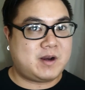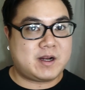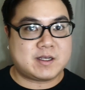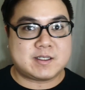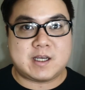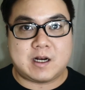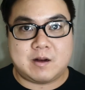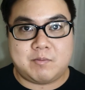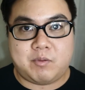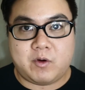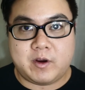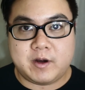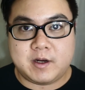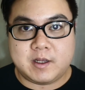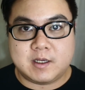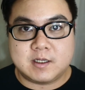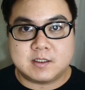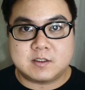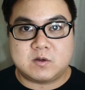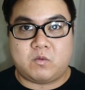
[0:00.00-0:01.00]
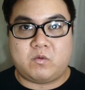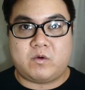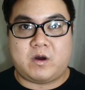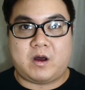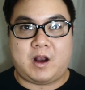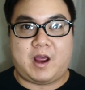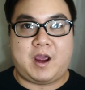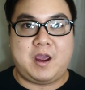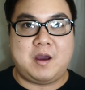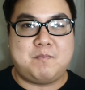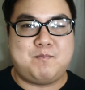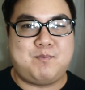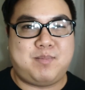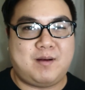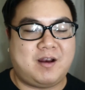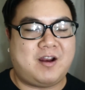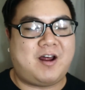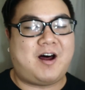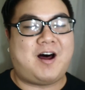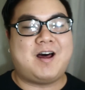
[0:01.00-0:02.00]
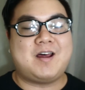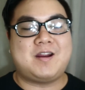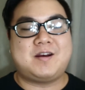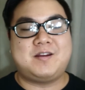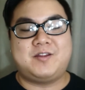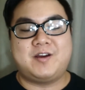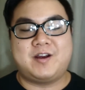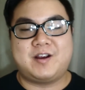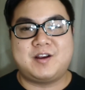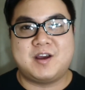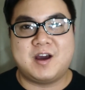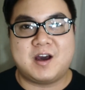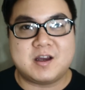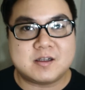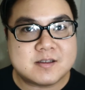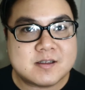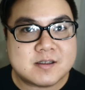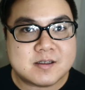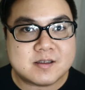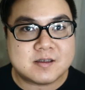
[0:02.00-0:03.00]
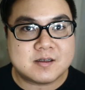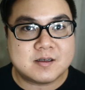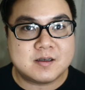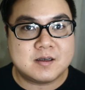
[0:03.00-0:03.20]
next kind of point is, while I applaud the guts,